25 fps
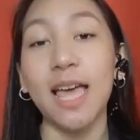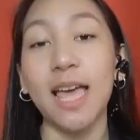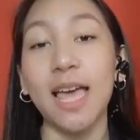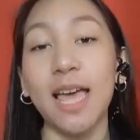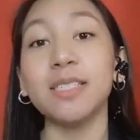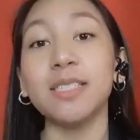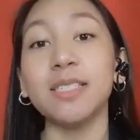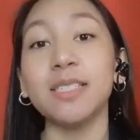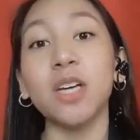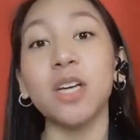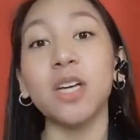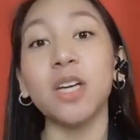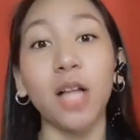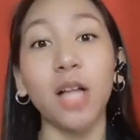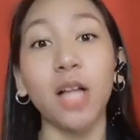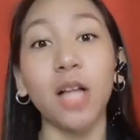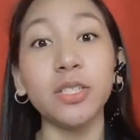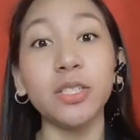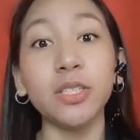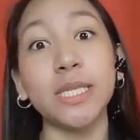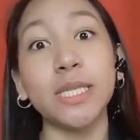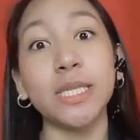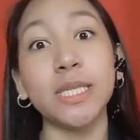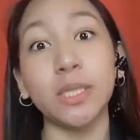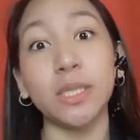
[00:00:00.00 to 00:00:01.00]
As a
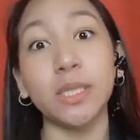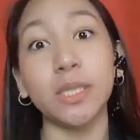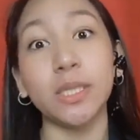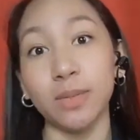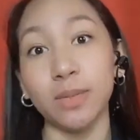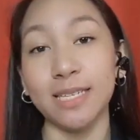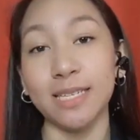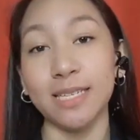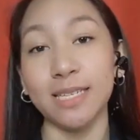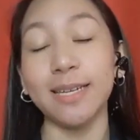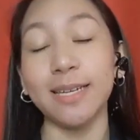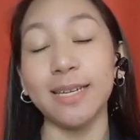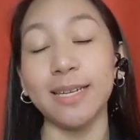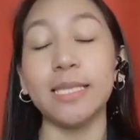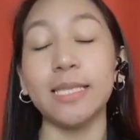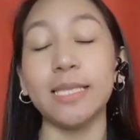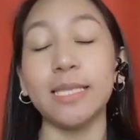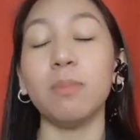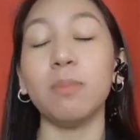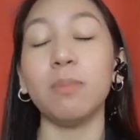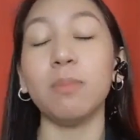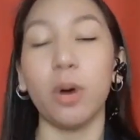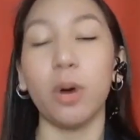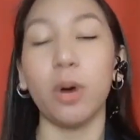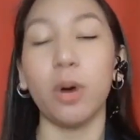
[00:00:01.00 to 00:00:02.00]
college student, it is
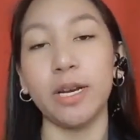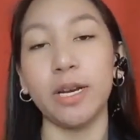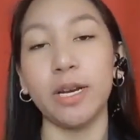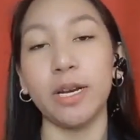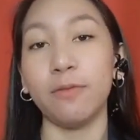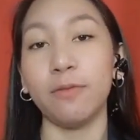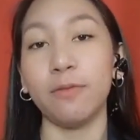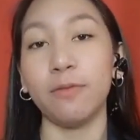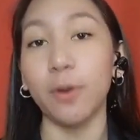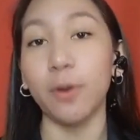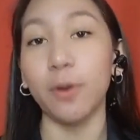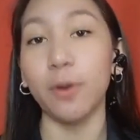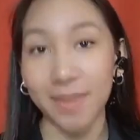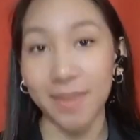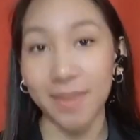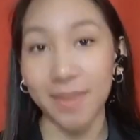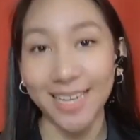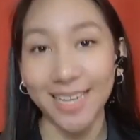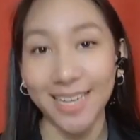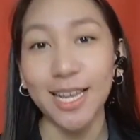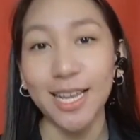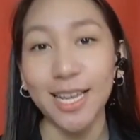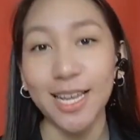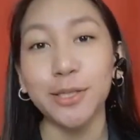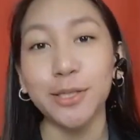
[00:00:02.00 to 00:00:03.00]
important for
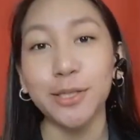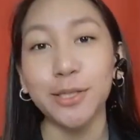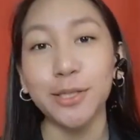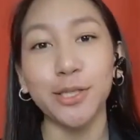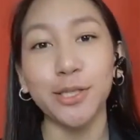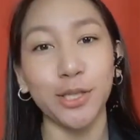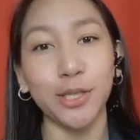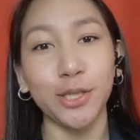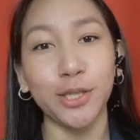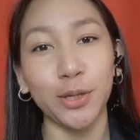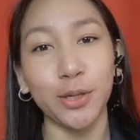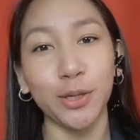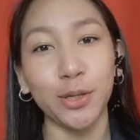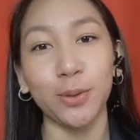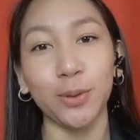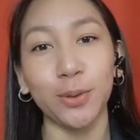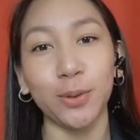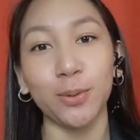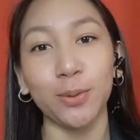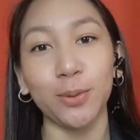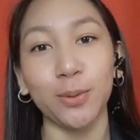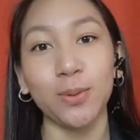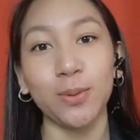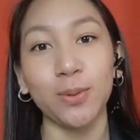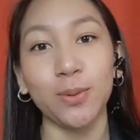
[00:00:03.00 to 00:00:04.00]
me
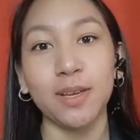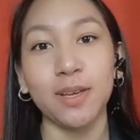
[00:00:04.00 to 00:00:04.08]
to